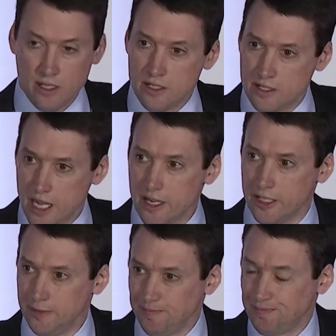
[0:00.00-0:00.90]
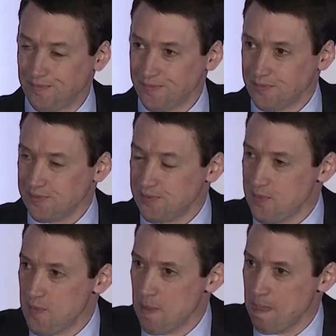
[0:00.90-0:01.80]
Second,
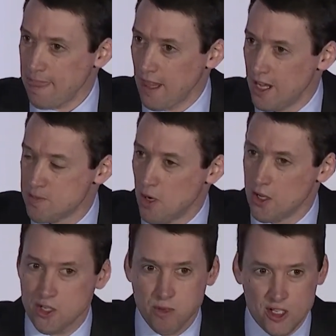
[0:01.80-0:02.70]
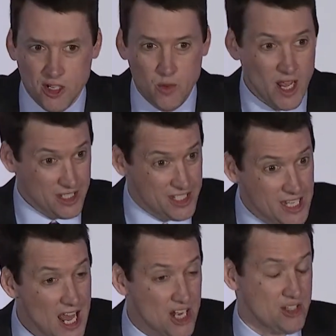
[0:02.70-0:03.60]
as part of this project, we
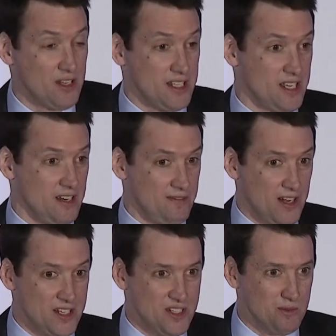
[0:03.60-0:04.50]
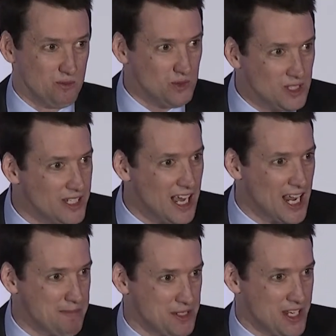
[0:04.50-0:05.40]
did actually identify some really
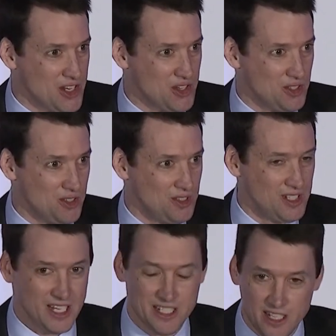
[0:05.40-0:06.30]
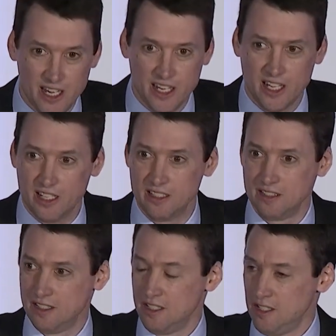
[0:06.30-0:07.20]
high potential, exciting
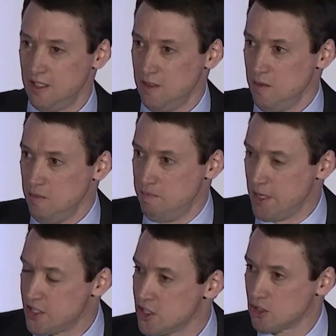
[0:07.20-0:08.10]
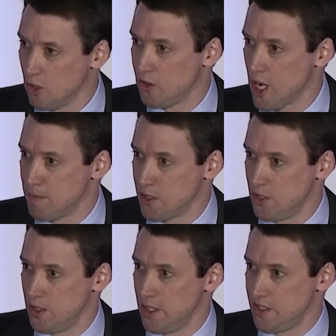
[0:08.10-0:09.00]
business growth
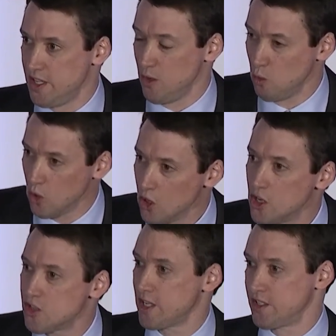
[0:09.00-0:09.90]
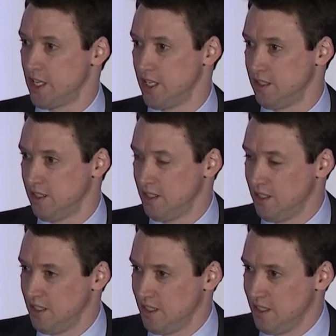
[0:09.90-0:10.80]
opportunities that were addressing
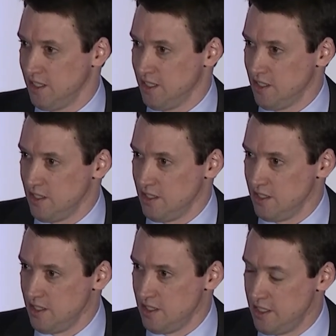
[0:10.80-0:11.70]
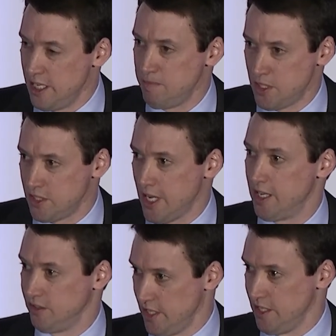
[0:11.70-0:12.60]
deep
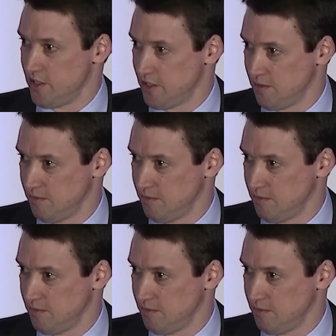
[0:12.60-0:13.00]
societal needs.